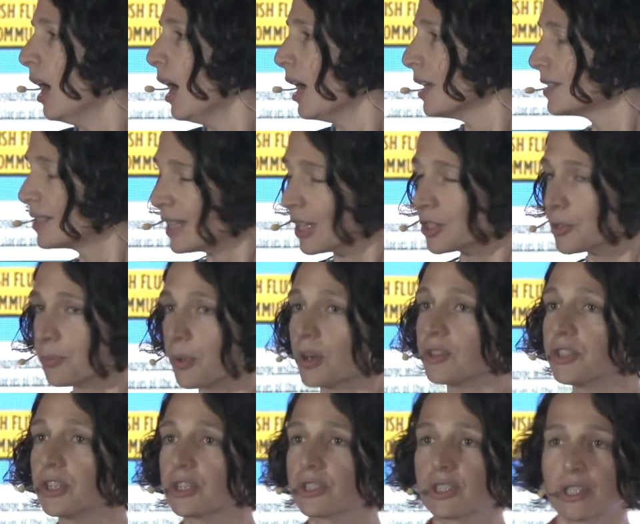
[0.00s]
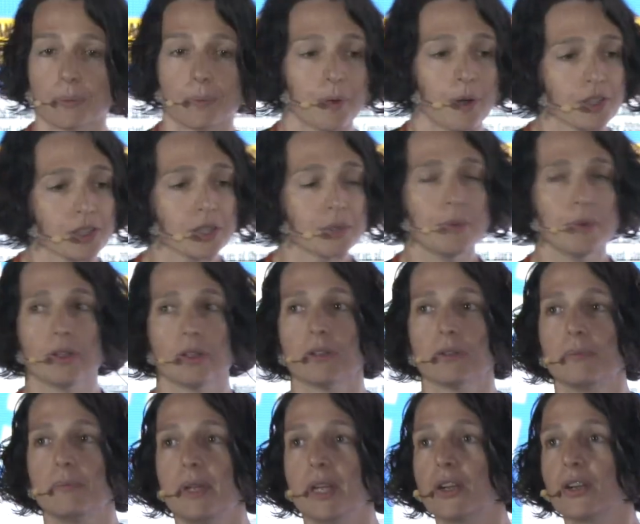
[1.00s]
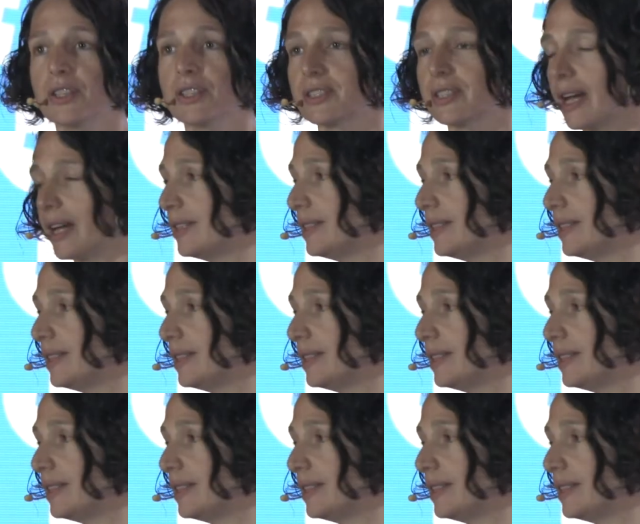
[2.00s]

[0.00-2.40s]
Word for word: And such projects are possible because I